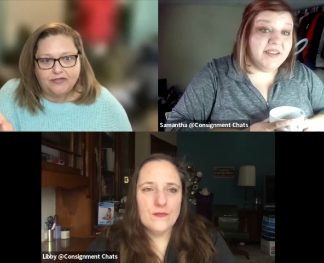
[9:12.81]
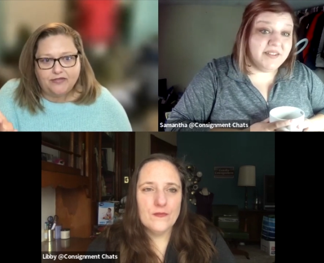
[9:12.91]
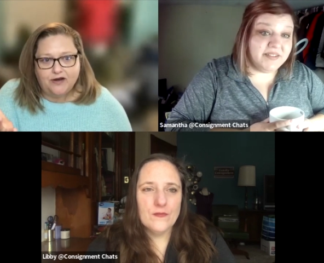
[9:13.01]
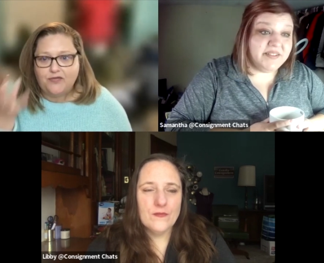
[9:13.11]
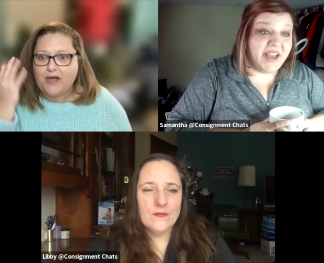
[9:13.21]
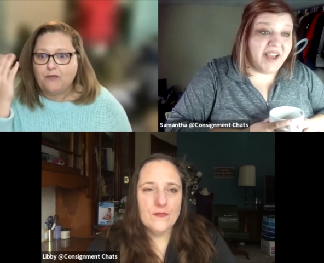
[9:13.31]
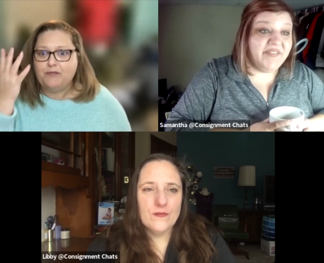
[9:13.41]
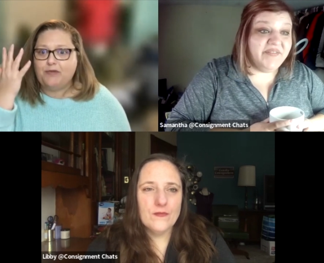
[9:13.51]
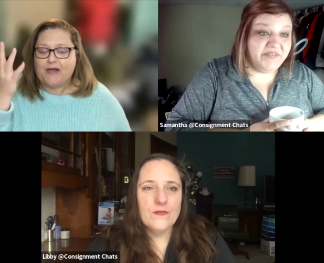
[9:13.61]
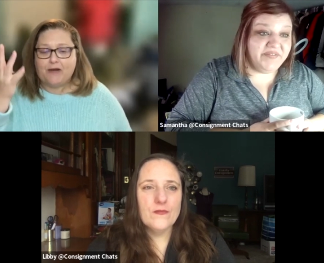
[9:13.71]
Speaker 1: You know, that yeah. would
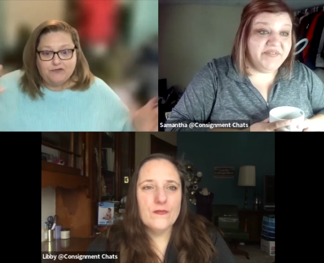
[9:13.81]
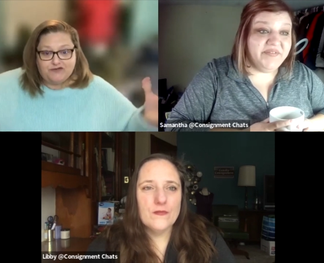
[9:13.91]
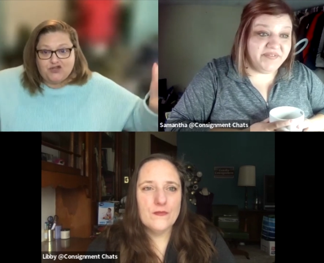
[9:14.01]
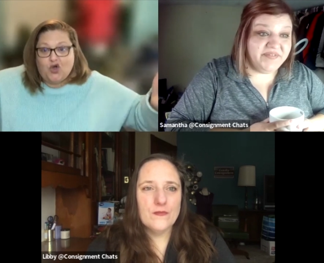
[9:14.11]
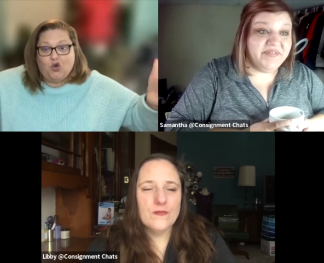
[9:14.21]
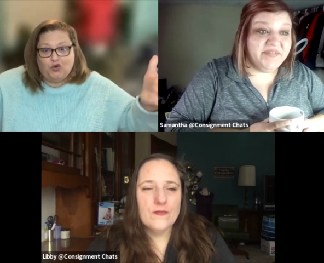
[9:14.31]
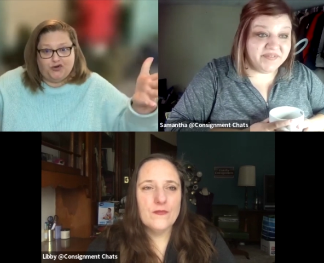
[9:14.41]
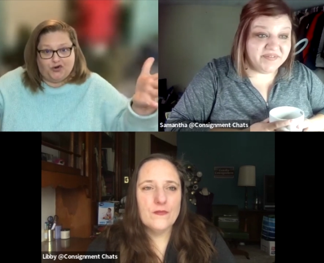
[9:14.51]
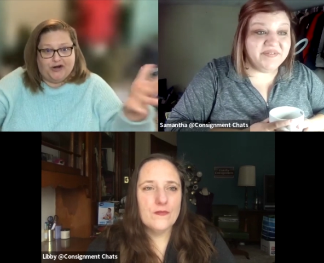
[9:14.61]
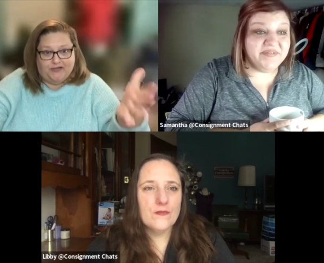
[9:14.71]
have been that would have
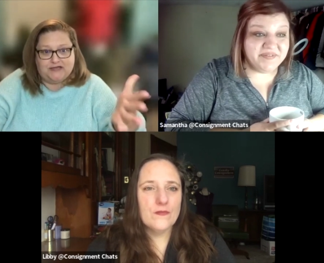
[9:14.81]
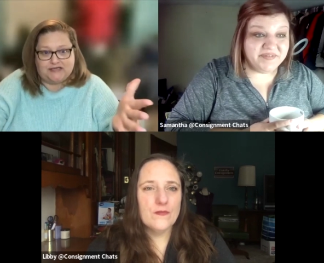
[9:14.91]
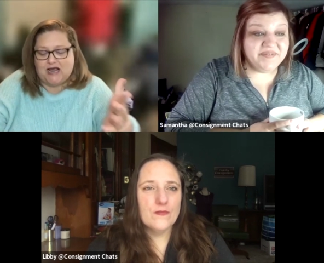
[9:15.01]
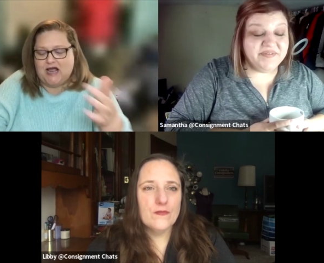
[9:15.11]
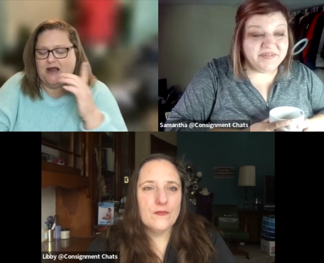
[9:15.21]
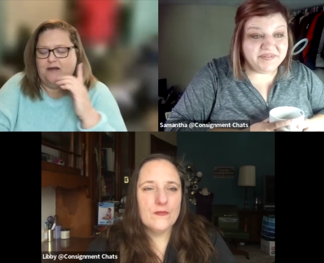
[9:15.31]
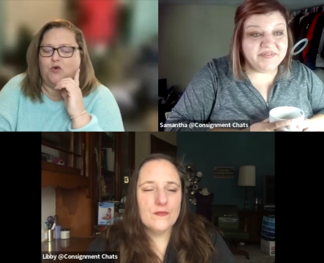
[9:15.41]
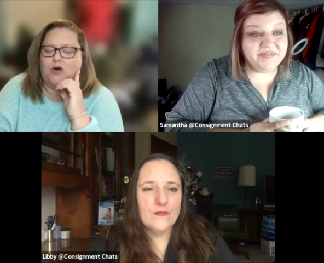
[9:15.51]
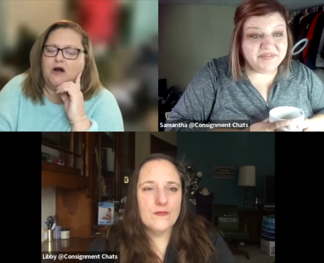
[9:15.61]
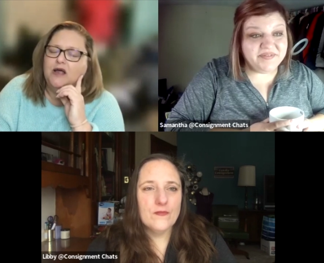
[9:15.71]
sold during this time
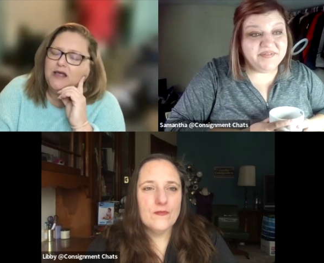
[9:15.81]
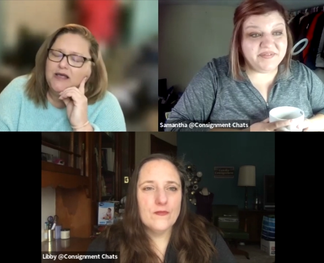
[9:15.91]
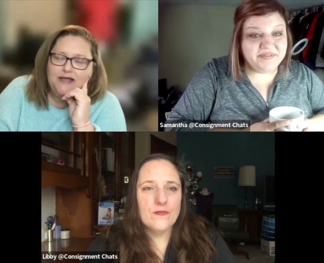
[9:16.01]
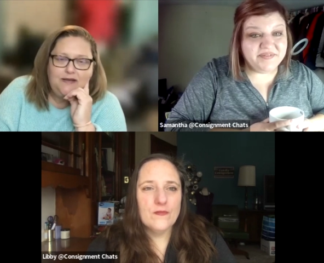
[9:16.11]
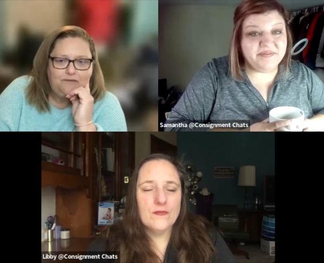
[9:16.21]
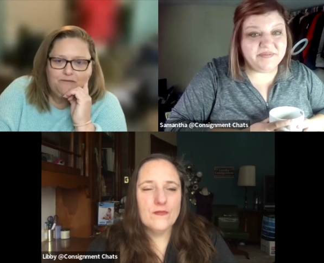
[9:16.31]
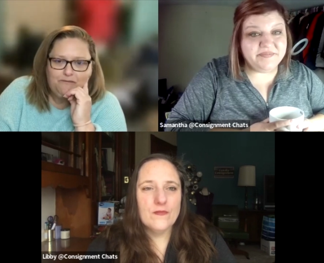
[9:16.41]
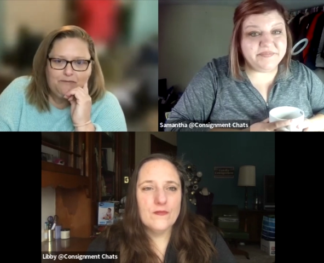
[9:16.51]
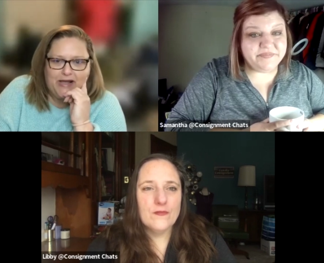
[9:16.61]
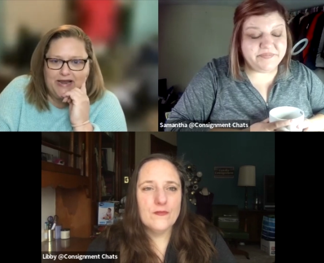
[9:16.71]
or
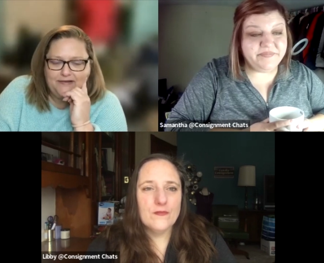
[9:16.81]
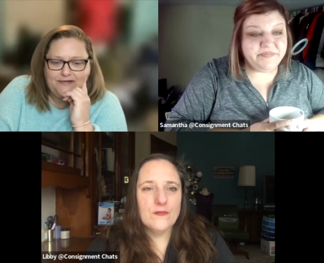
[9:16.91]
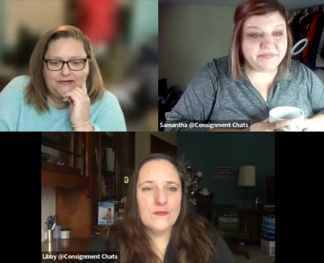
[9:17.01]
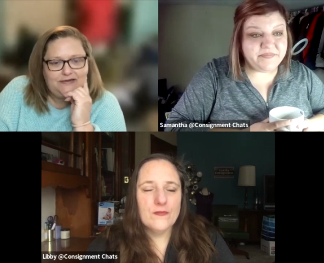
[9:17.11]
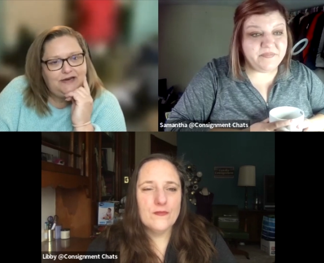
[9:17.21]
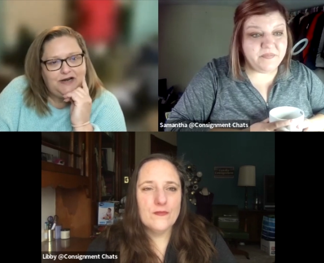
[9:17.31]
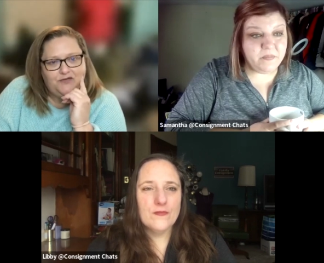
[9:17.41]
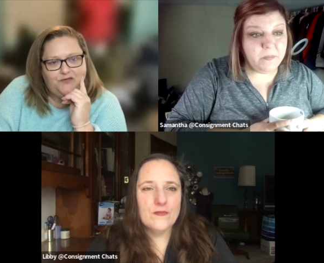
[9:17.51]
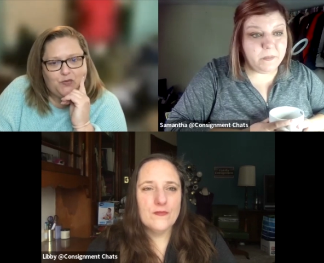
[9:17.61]
but you know, for